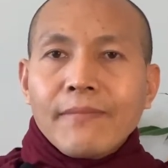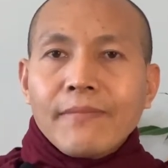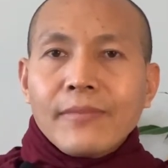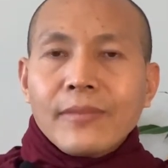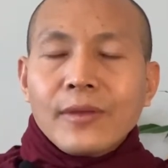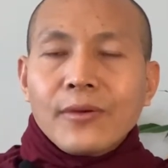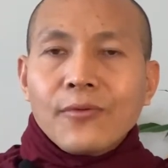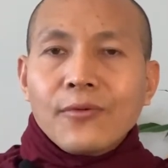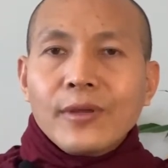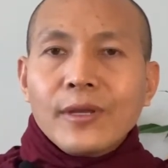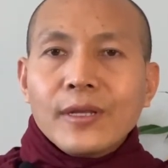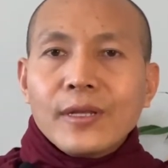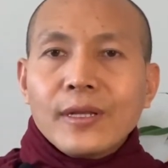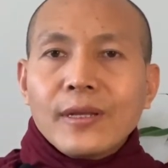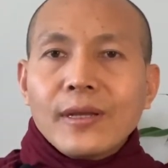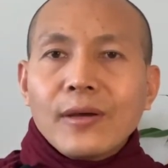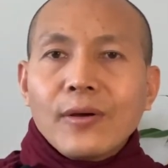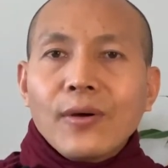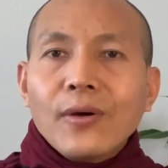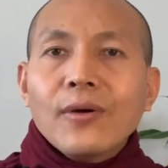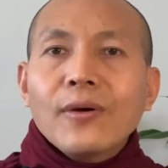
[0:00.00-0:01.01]
We,
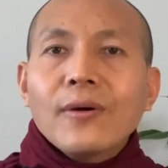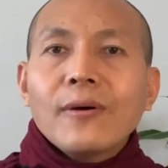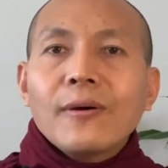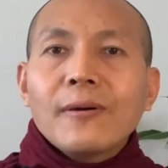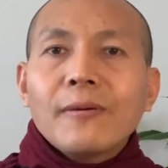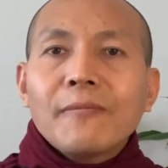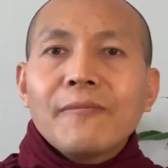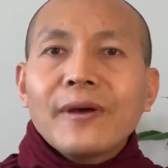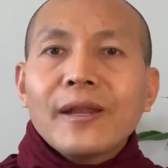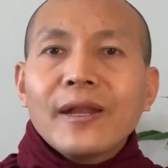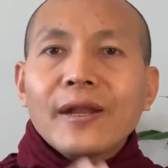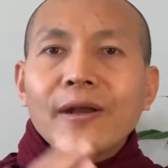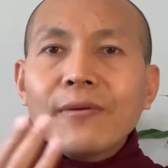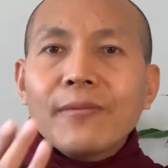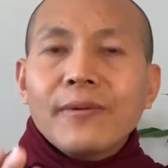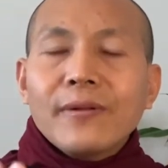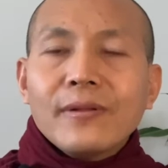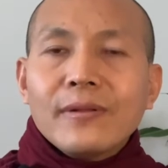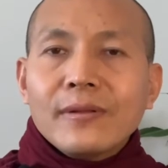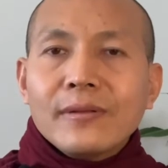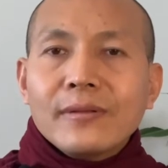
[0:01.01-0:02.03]
oh,
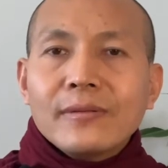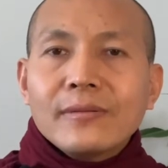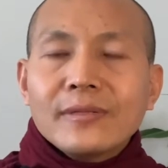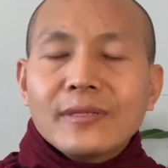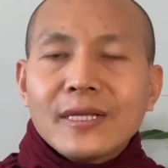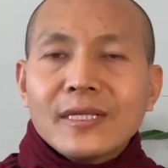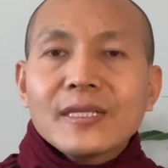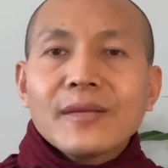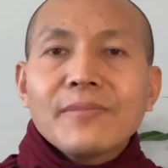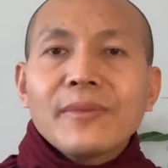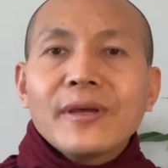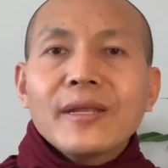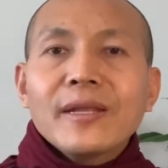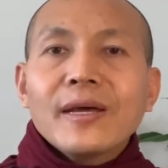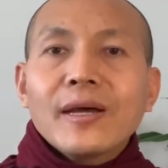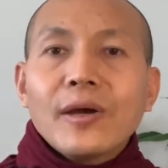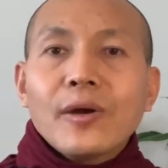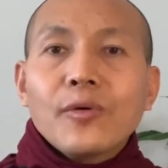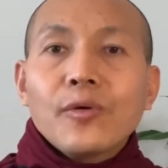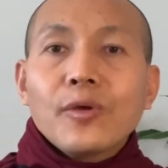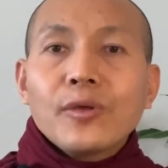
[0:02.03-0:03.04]
venerable, doesn't matter,
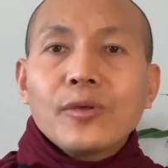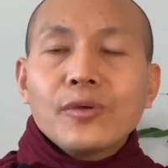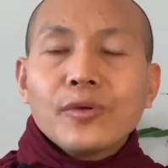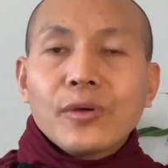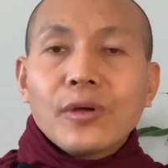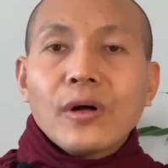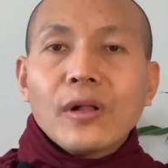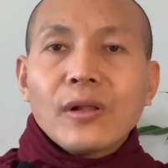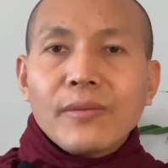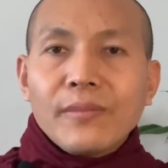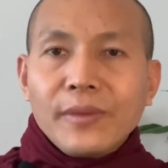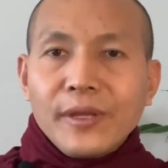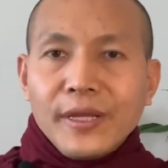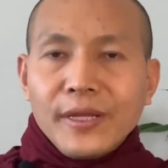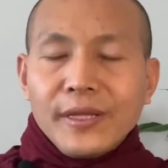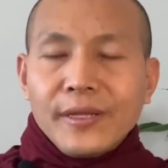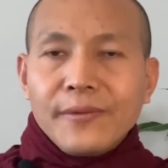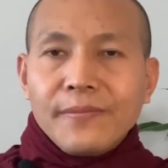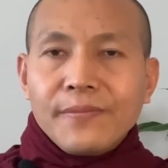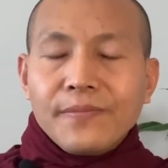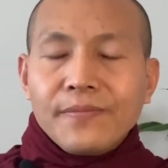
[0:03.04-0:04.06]
you call me.
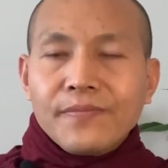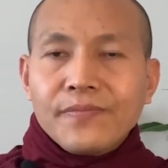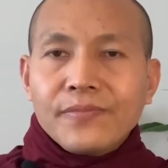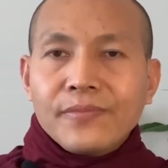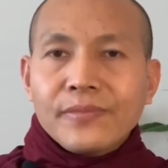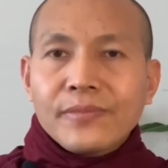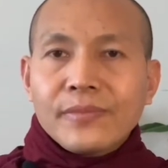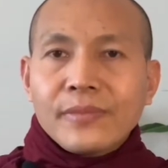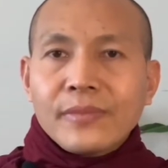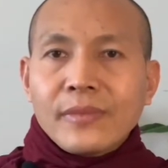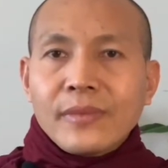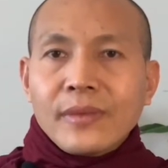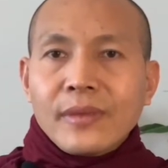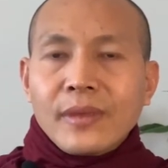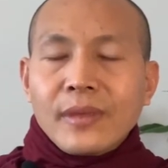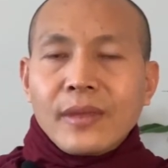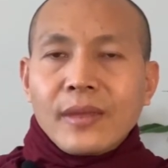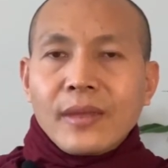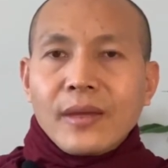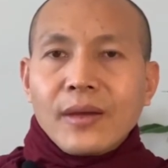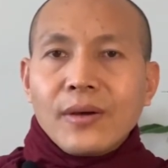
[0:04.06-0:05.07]

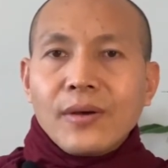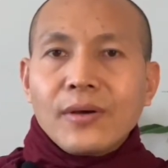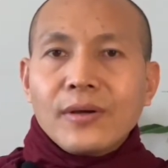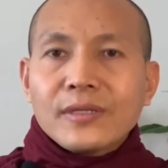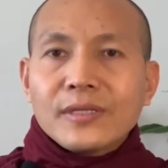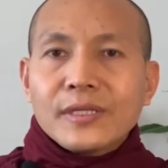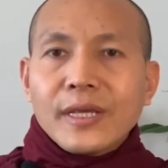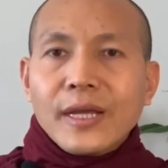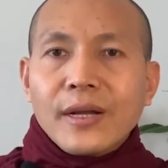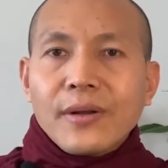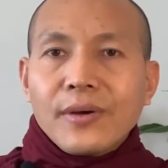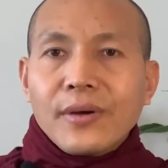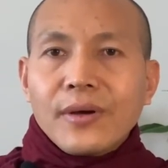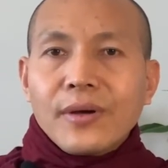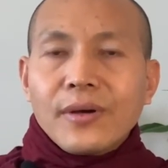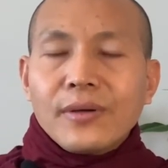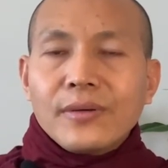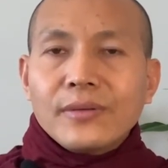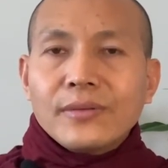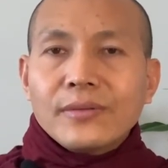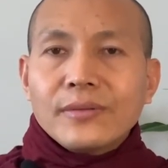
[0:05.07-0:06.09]
Oh, Sayadaw,
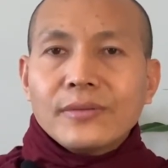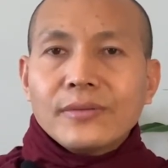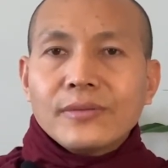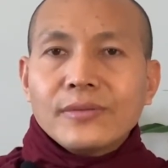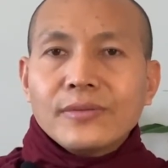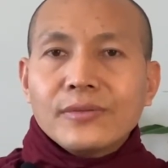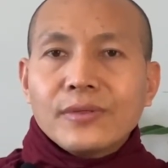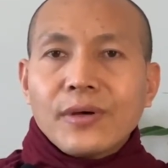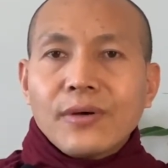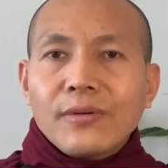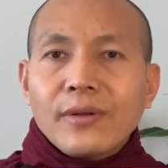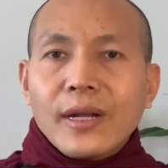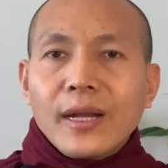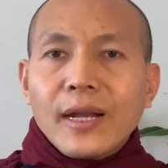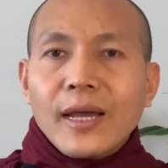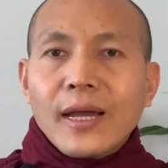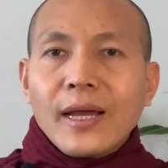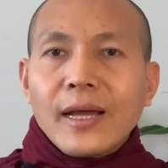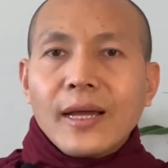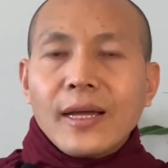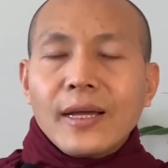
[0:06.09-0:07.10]
Kundala.
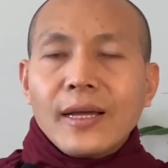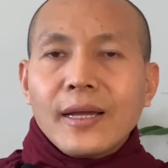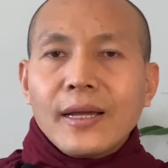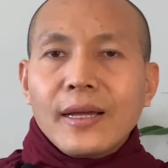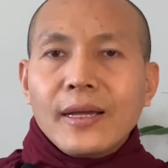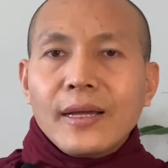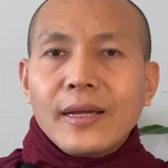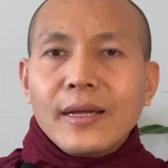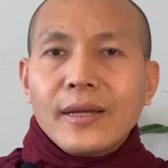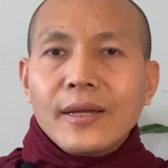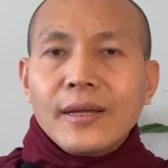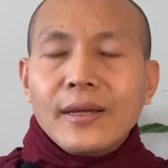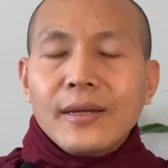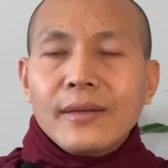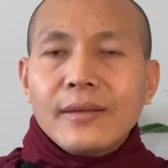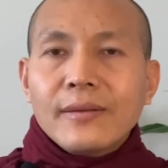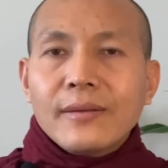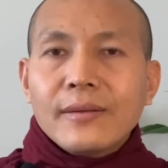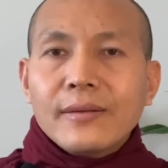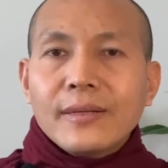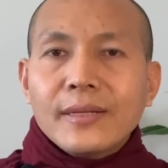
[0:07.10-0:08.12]

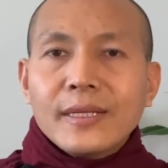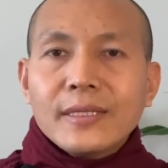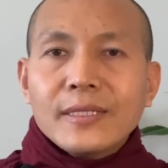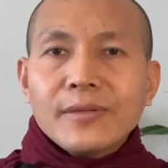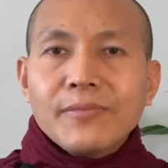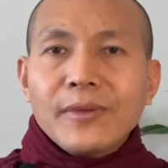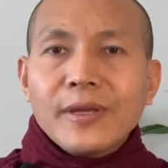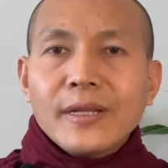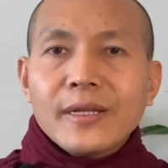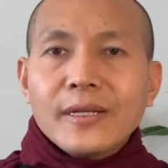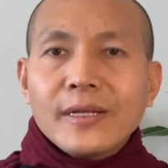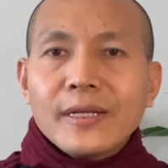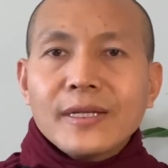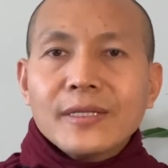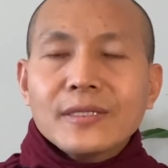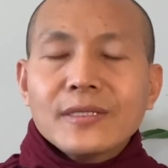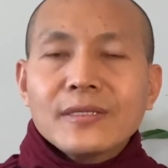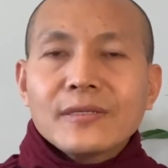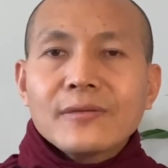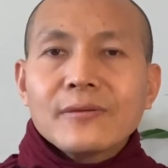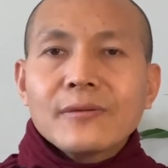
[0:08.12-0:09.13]
Doesn't matter,
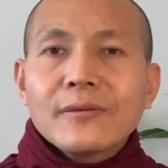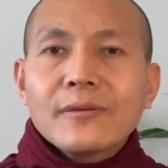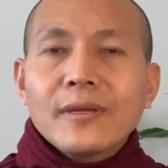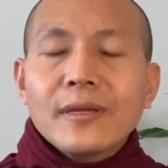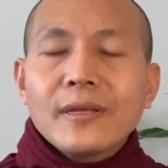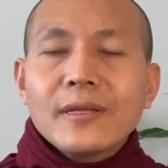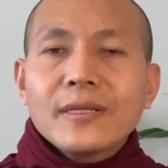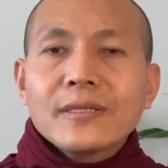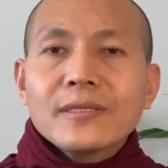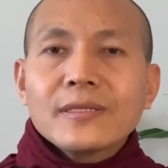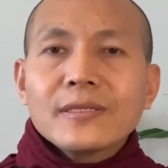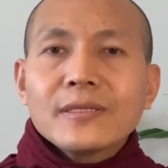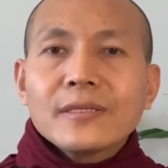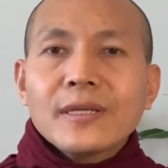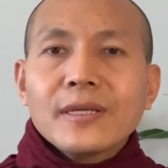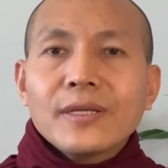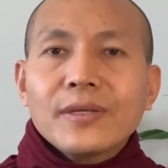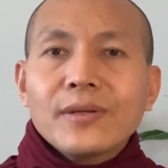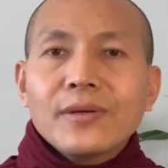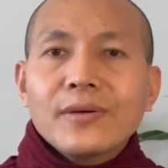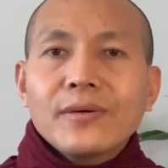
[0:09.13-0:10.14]
this is the, you
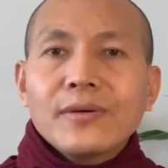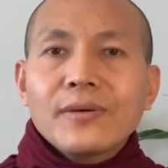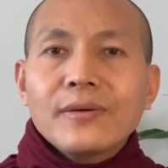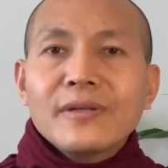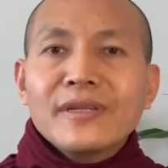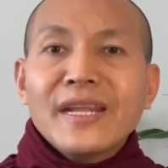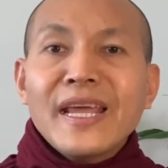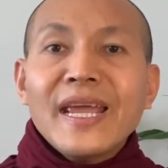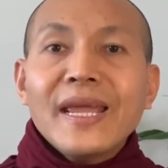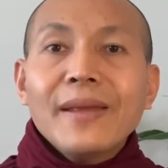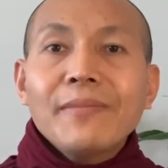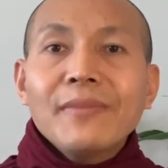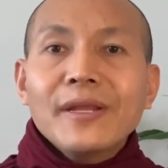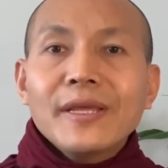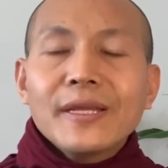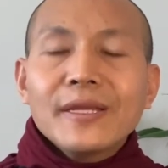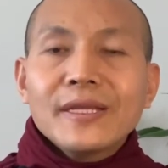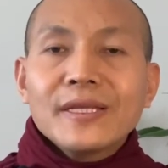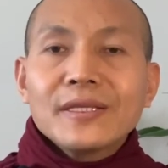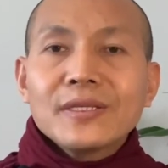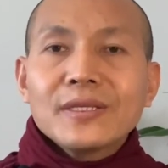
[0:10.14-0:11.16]
know, namely,
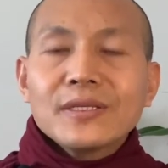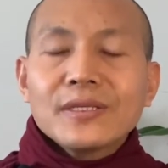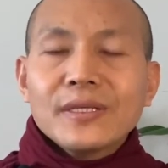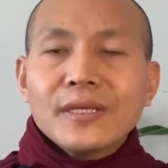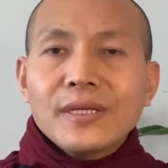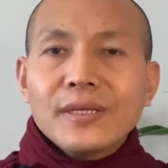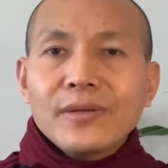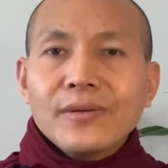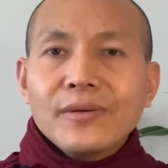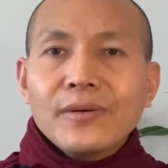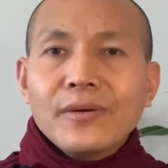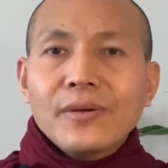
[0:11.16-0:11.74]
this is the, you know,